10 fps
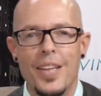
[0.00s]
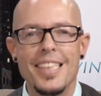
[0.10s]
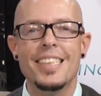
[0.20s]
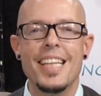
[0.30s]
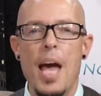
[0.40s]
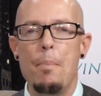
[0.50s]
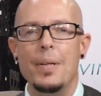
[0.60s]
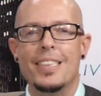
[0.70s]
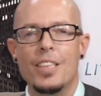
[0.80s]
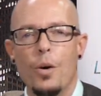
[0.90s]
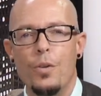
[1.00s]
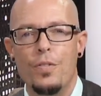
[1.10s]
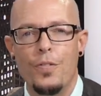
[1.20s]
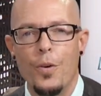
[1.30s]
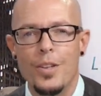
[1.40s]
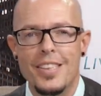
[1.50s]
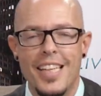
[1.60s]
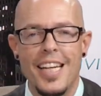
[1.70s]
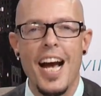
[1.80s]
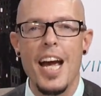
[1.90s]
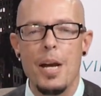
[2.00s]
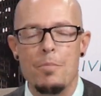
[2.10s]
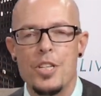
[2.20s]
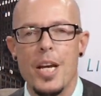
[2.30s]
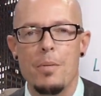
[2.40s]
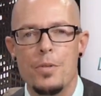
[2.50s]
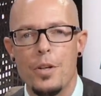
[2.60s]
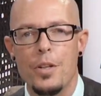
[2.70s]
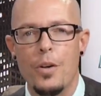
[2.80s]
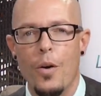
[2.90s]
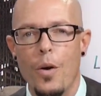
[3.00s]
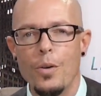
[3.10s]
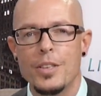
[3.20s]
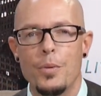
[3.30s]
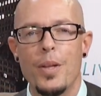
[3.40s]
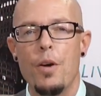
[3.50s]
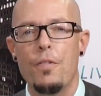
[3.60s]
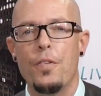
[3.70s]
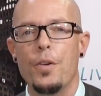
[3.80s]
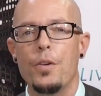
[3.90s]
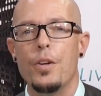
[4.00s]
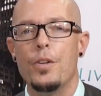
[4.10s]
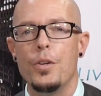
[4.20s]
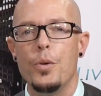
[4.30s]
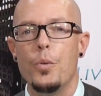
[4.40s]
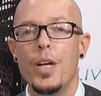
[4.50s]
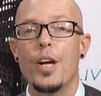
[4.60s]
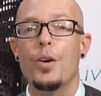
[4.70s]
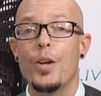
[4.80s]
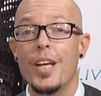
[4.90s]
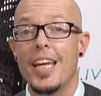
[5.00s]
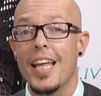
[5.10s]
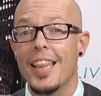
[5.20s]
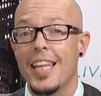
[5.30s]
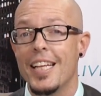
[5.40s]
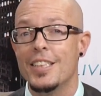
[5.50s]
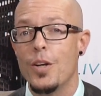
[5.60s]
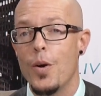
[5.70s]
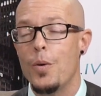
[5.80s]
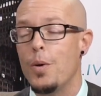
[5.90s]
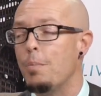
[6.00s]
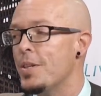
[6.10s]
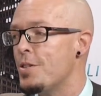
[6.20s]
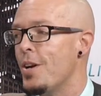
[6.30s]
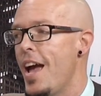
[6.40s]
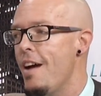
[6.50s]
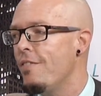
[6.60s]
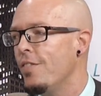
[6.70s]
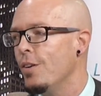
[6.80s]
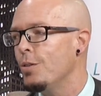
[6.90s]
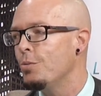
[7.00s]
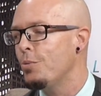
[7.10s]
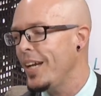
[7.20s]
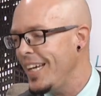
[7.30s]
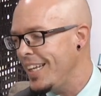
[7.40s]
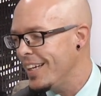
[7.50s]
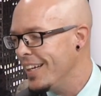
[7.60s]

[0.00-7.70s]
This is episode 14. I am James Erdt, your host, and without further ado, we are going to get things going with Mr. Everold Reid.